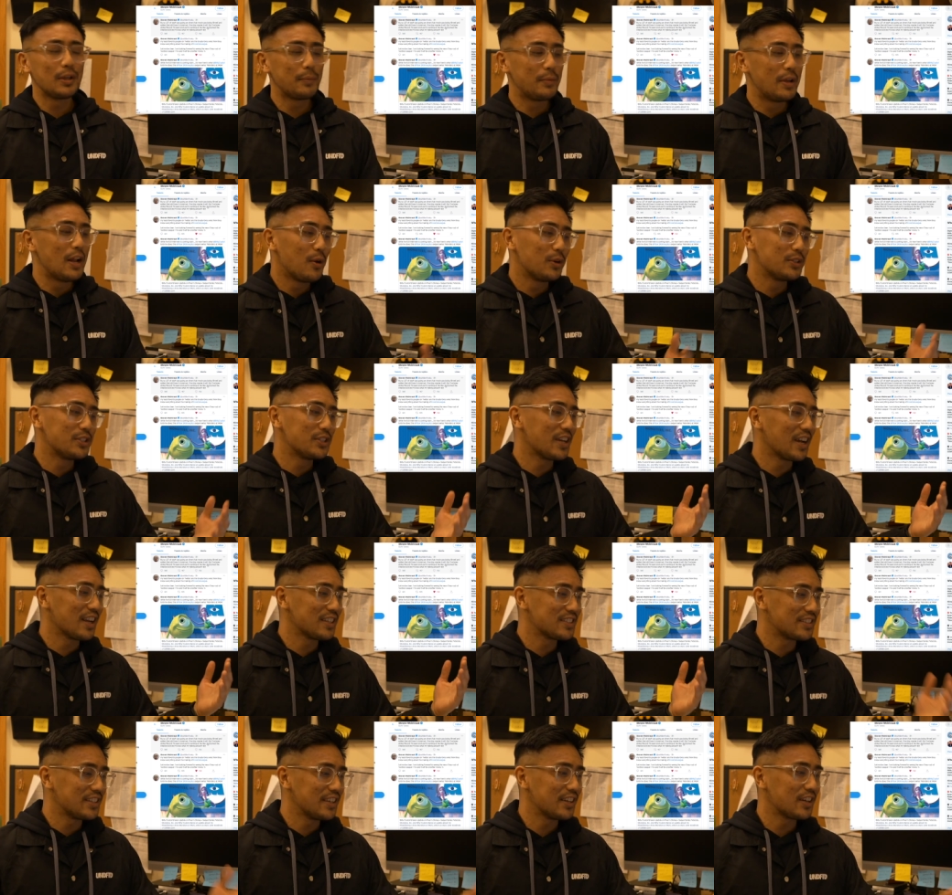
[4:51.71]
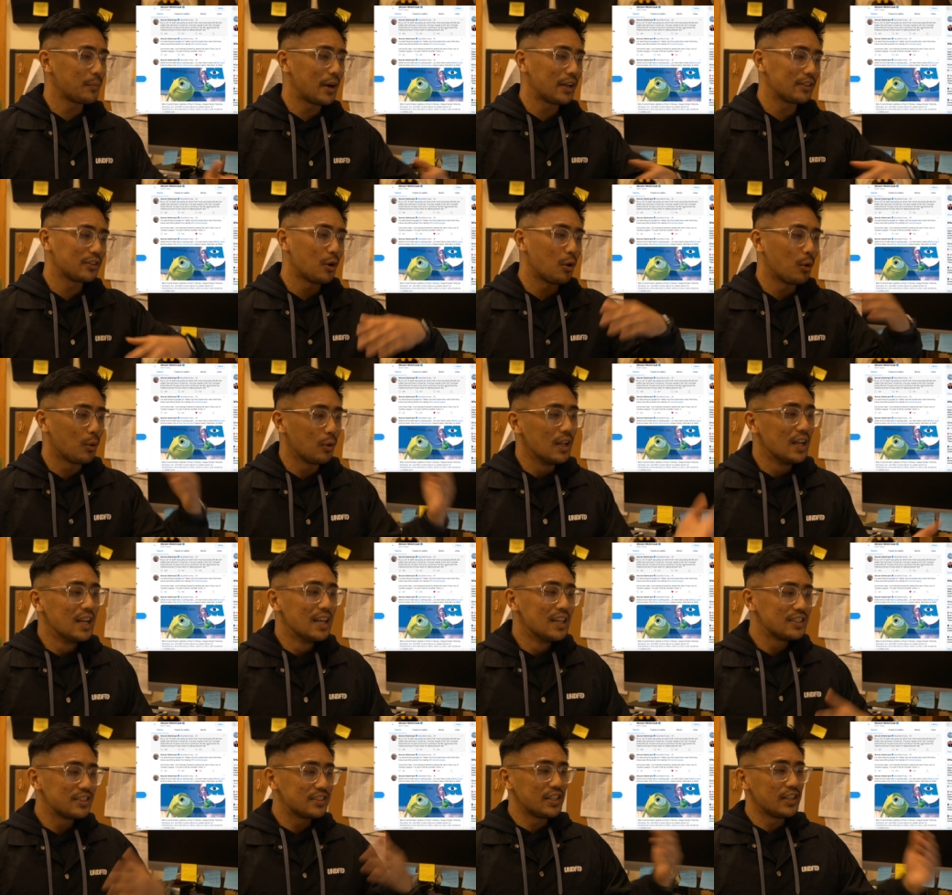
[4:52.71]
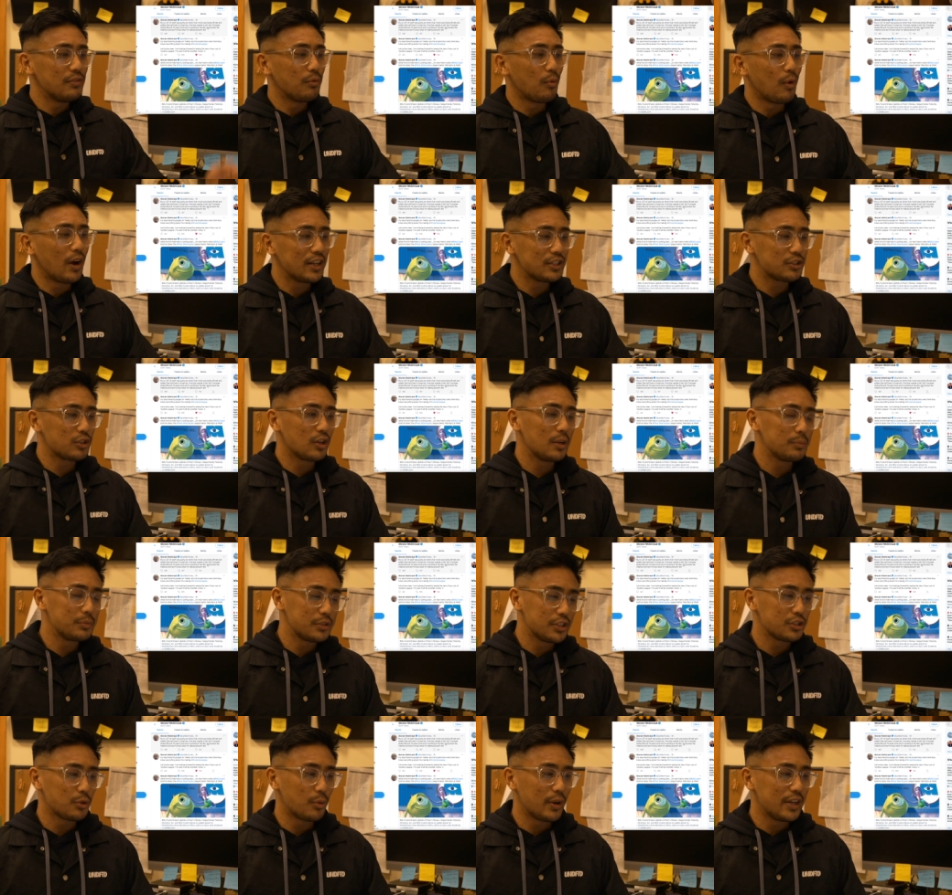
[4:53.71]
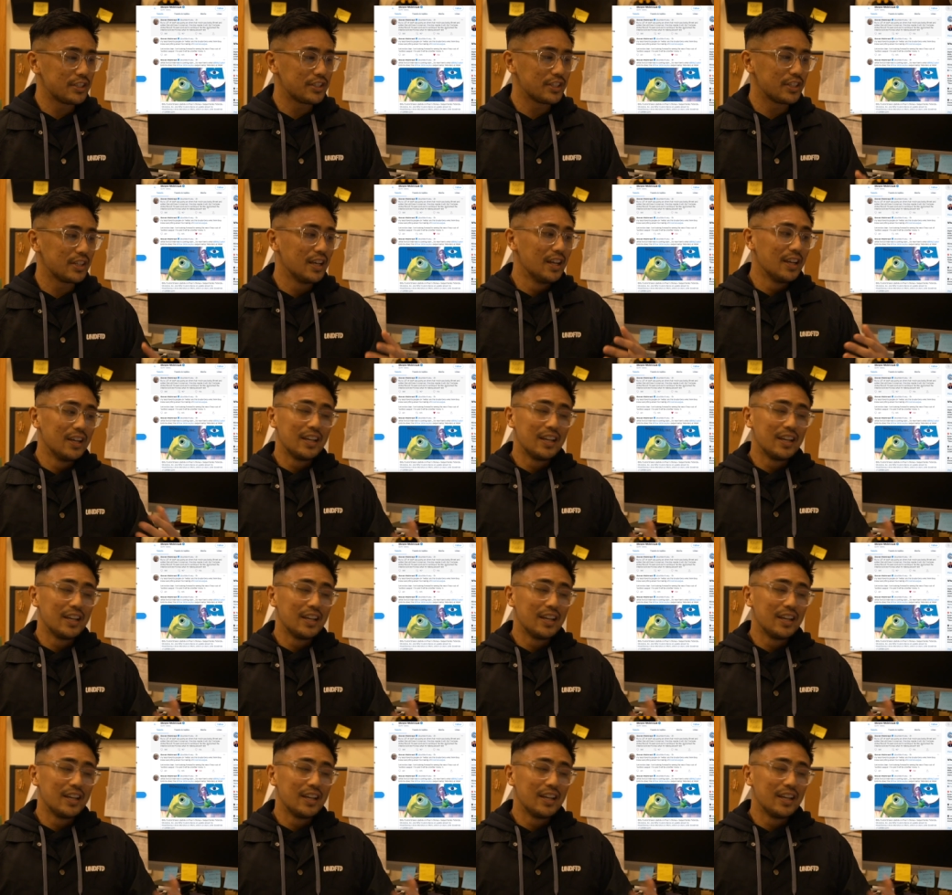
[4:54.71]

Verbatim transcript: let me know what you guys think about the whole Steve Weintraub situation.